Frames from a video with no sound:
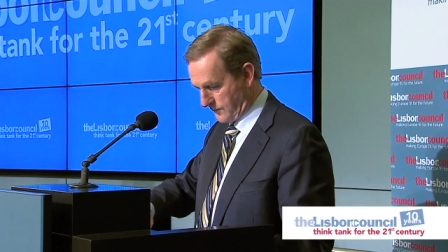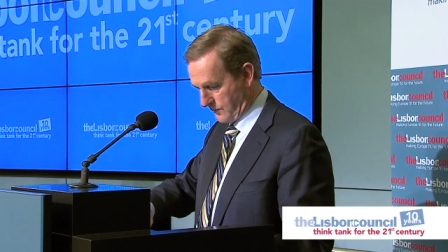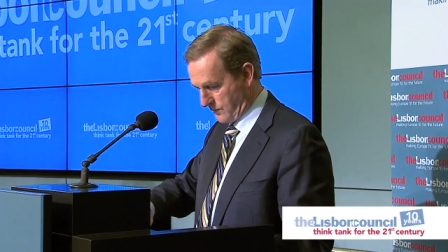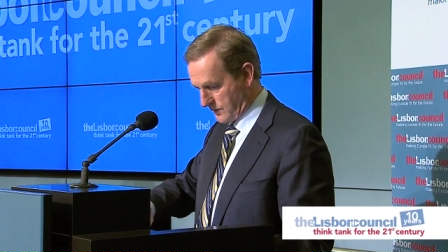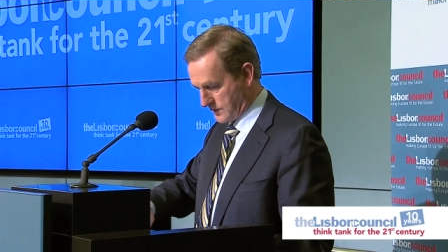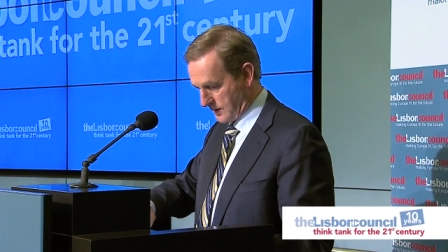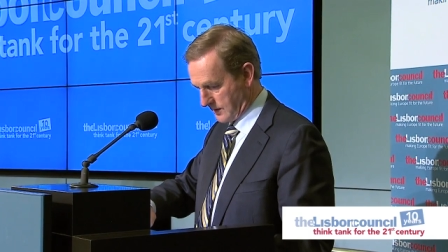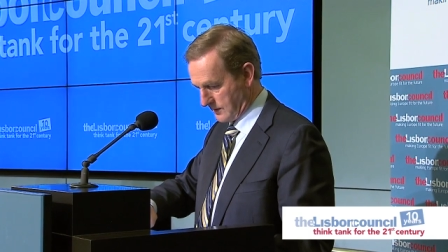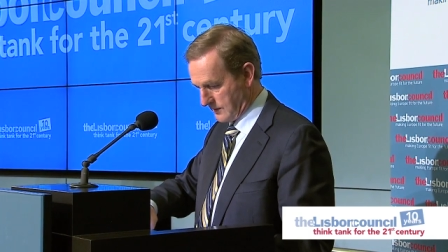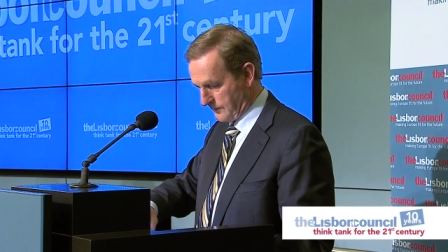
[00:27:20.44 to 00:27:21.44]
focus
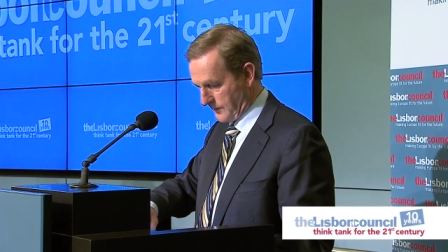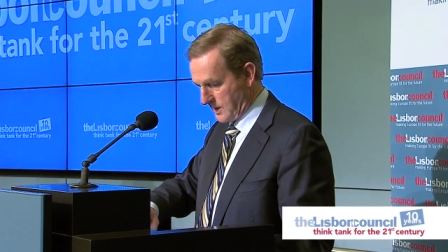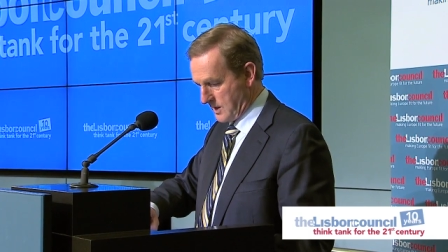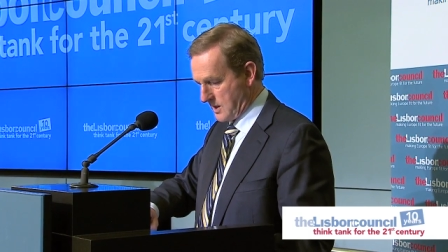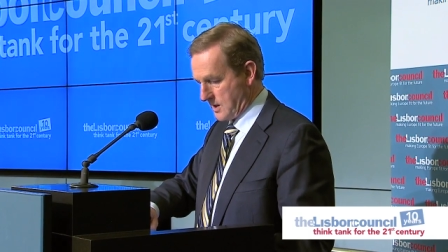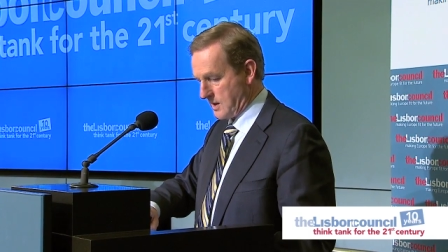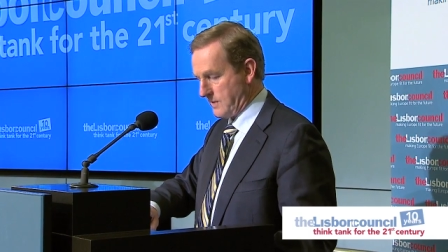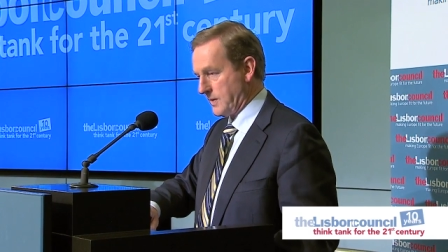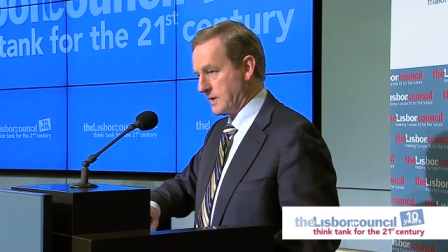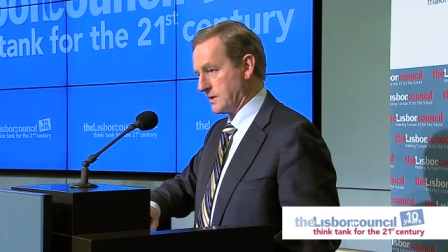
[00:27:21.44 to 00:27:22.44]

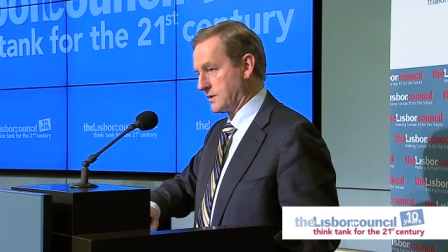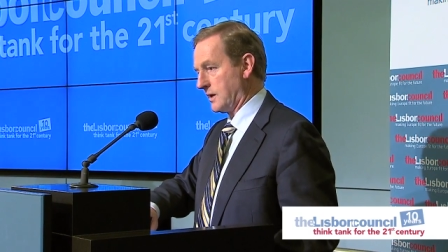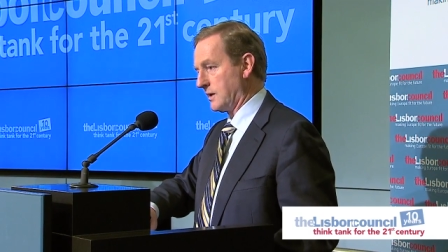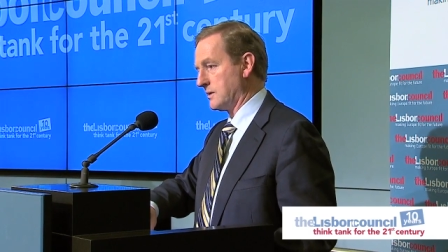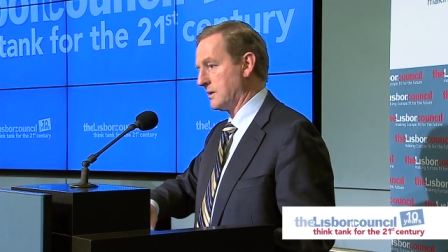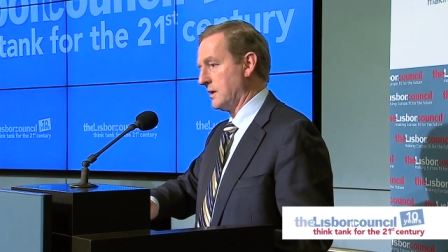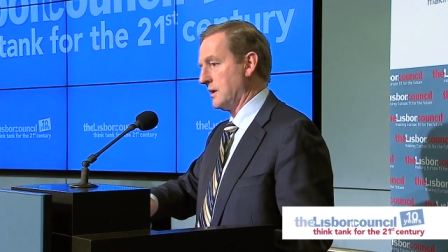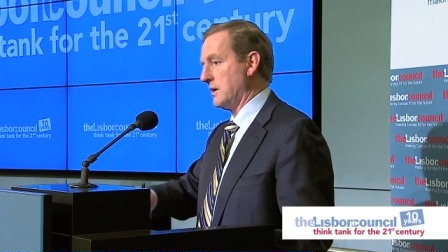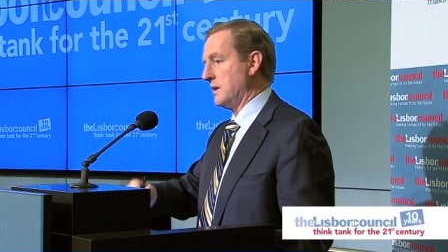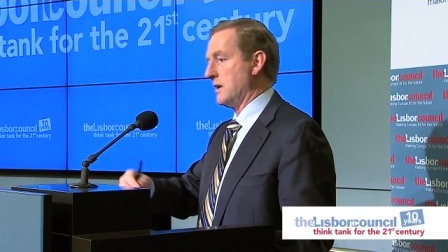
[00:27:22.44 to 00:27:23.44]
on. As I said,
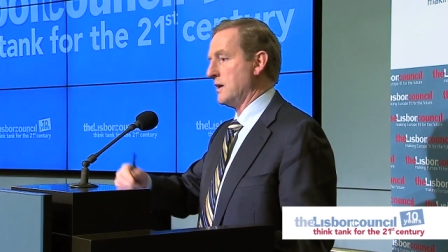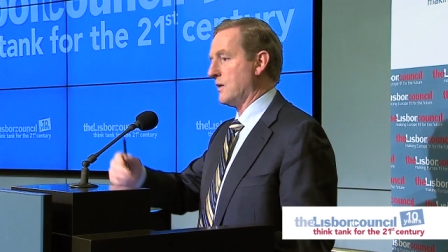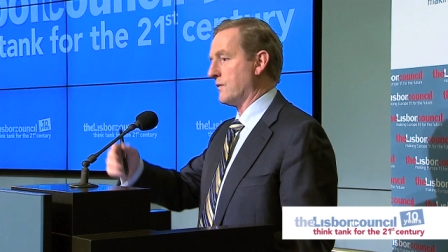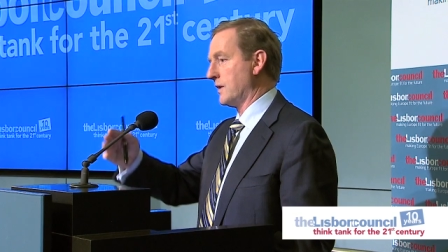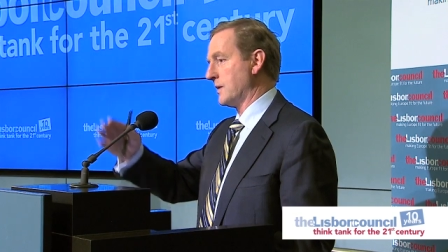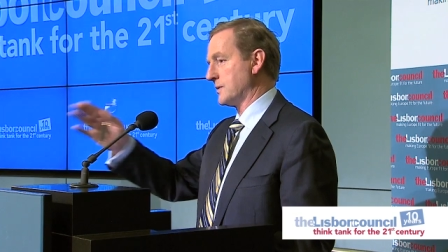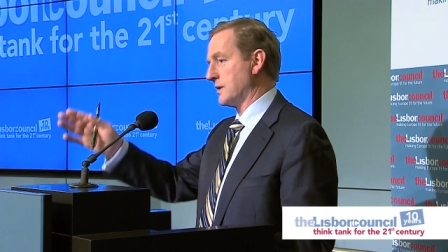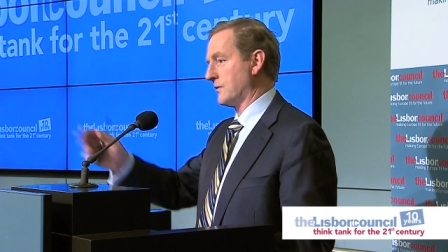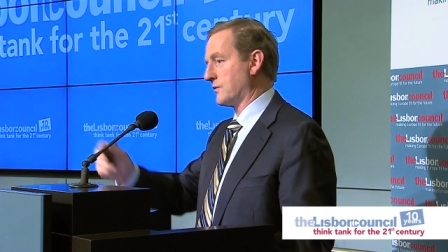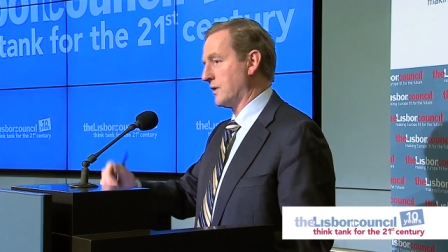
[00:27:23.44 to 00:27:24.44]
over
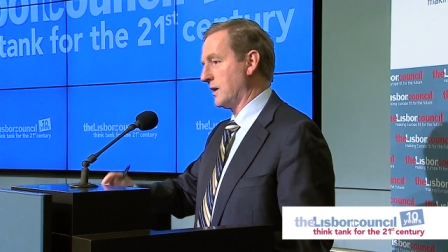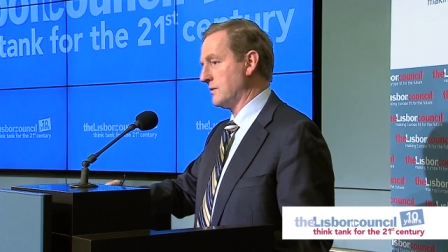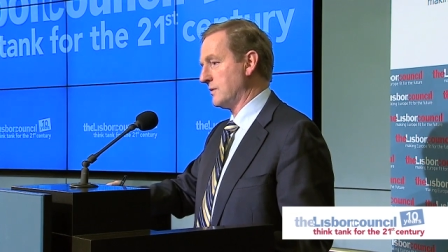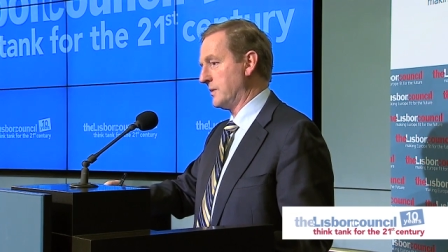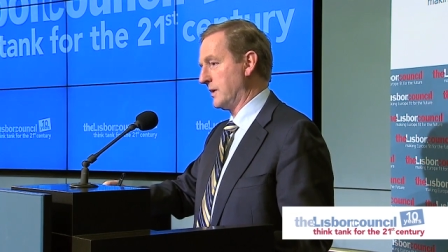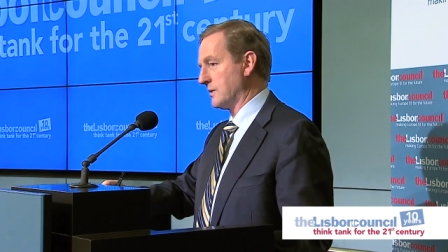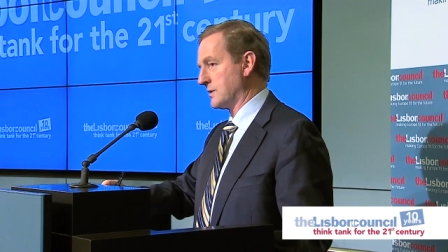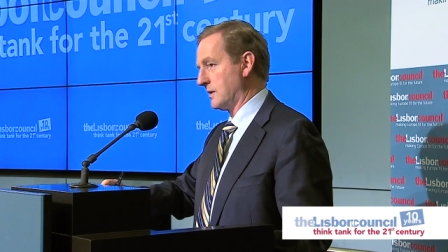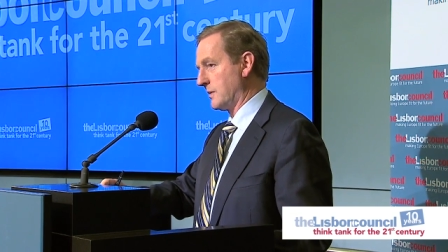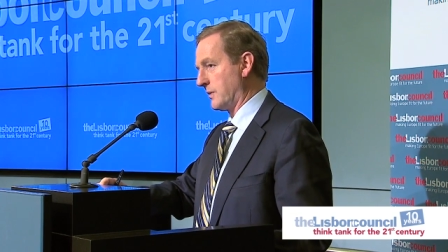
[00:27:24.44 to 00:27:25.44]
90% of trade will be
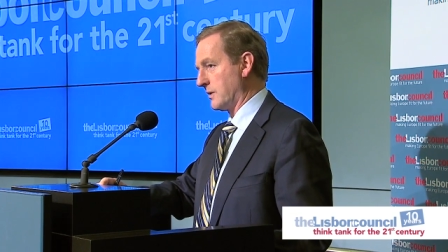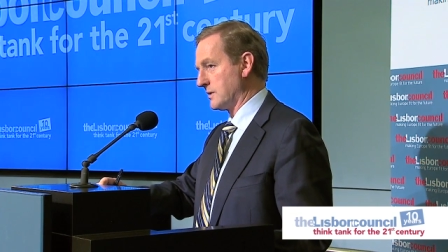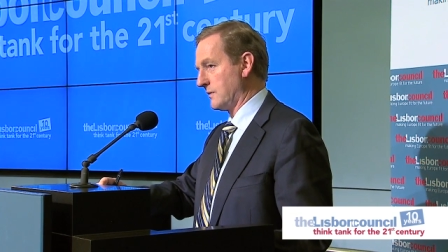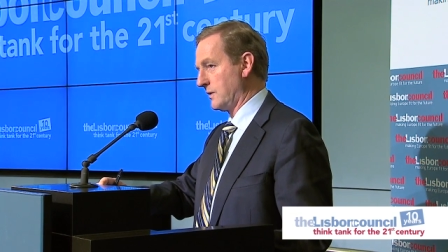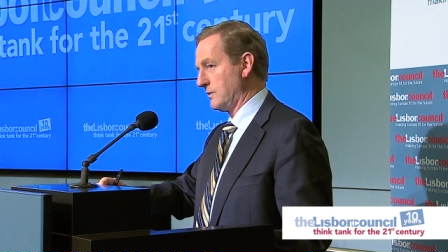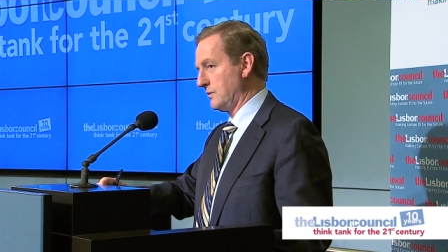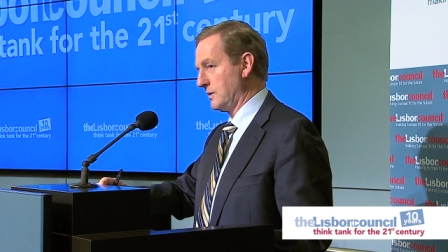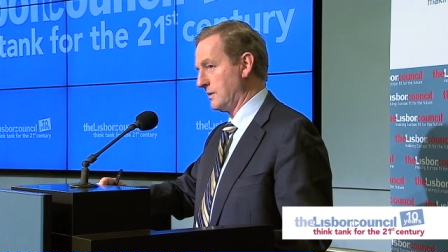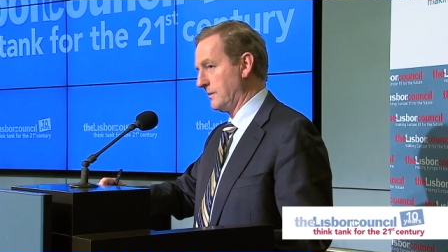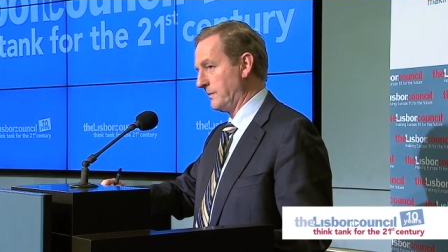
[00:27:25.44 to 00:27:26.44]
outside the borders of the
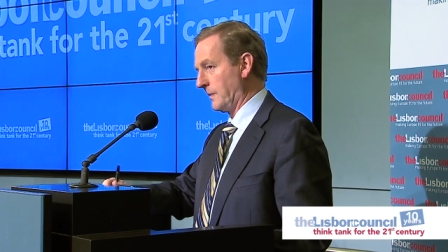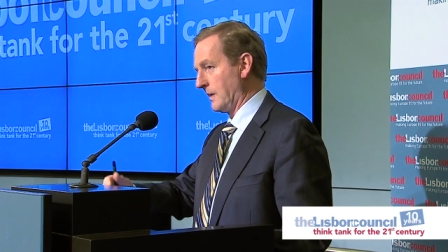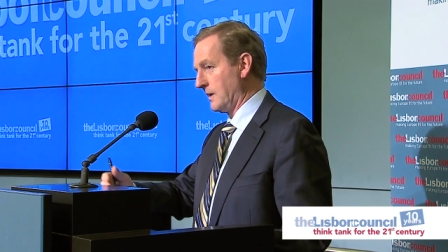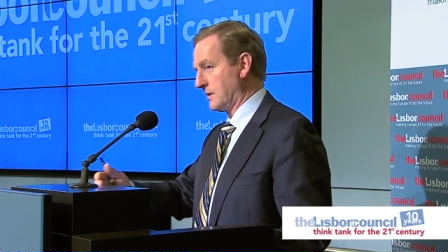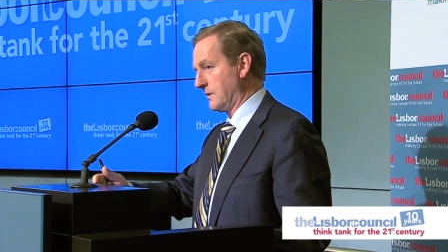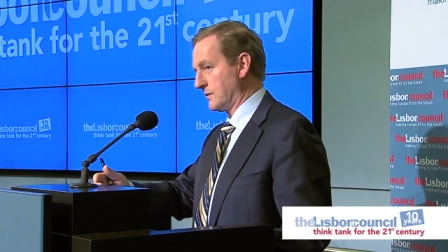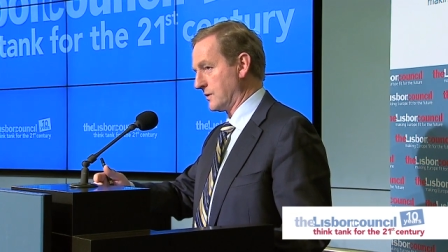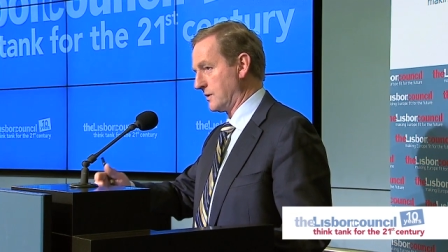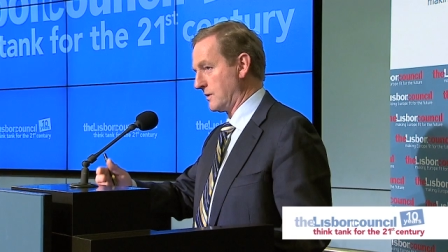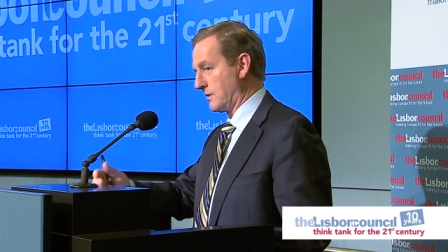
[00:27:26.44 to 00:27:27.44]
Union. It gives
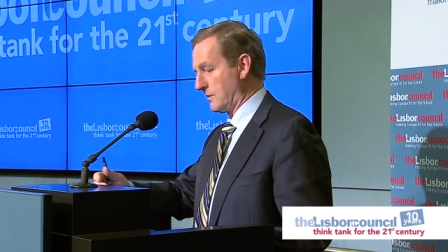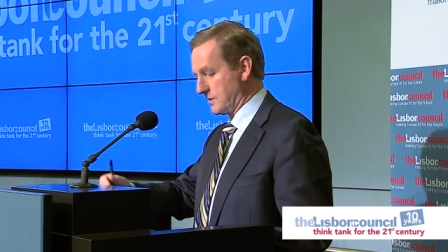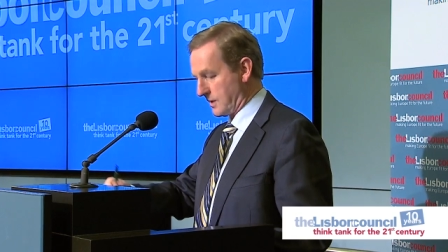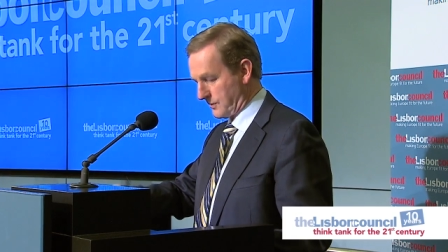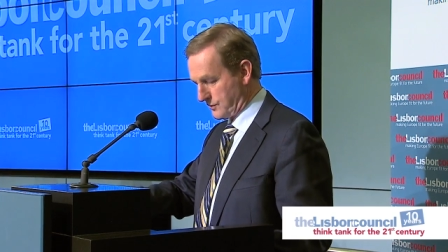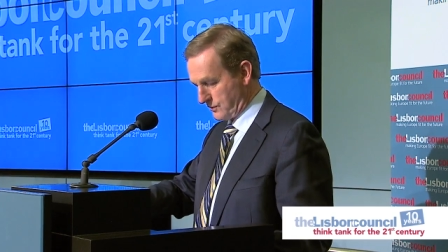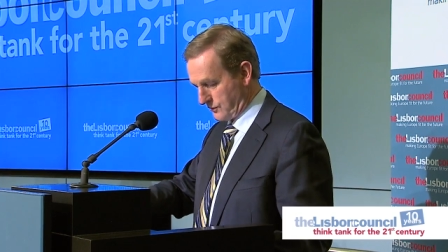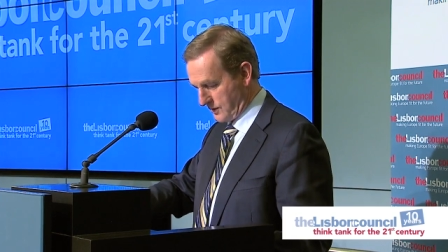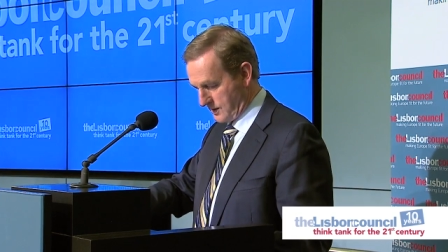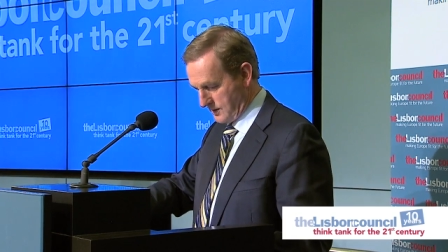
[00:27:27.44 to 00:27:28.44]
us an enormous
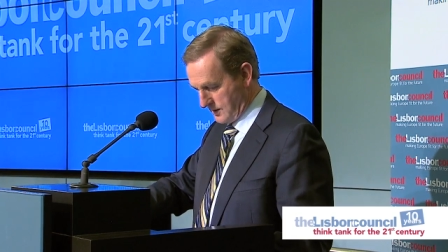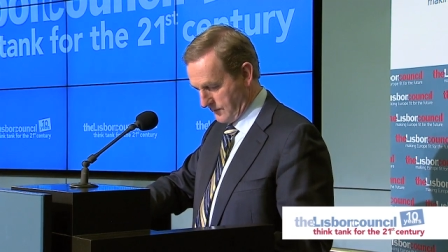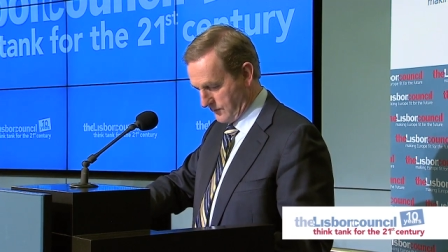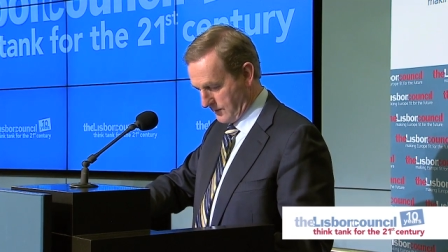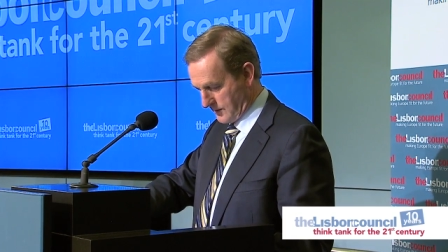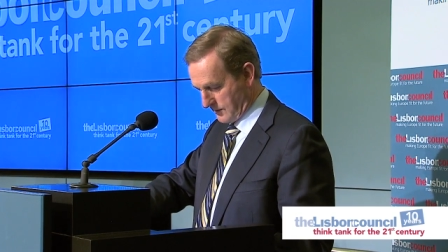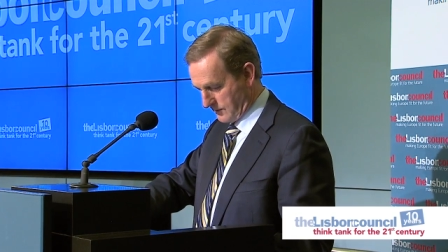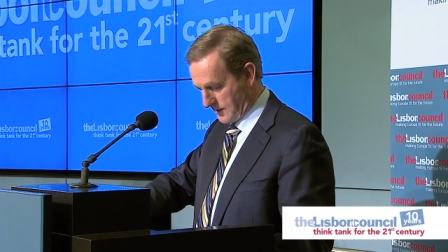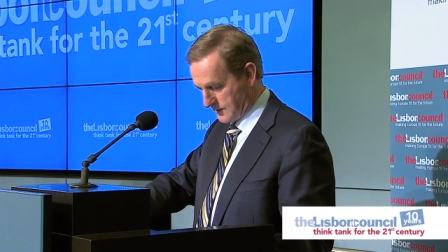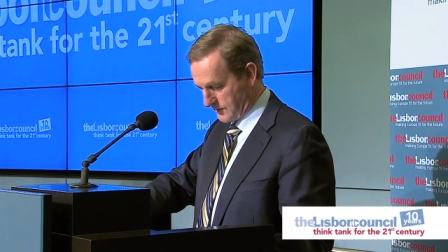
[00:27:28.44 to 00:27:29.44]
opportunity if we want to
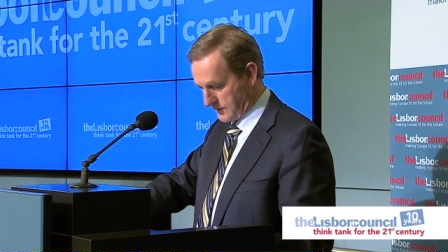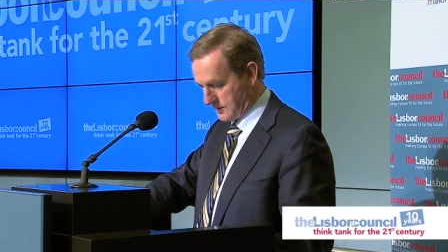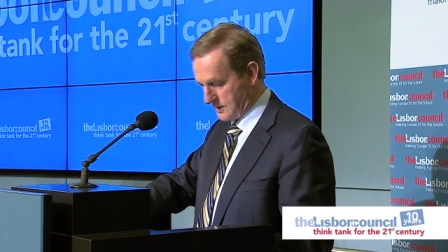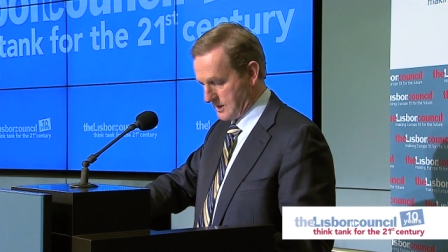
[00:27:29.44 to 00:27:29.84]
grasp it.